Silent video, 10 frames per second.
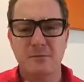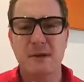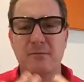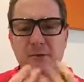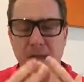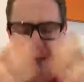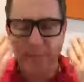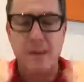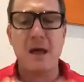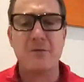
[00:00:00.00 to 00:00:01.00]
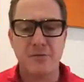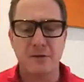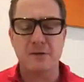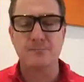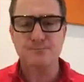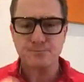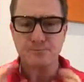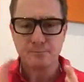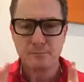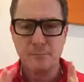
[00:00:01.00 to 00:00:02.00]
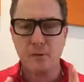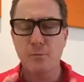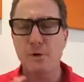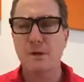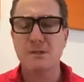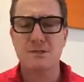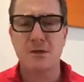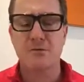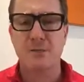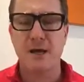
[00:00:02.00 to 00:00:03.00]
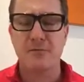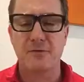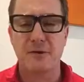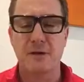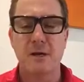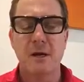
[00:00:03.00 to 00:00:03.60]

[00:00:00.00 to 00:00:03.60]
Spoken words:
Lovely, and a mouthfeel, really soft mouthfeel.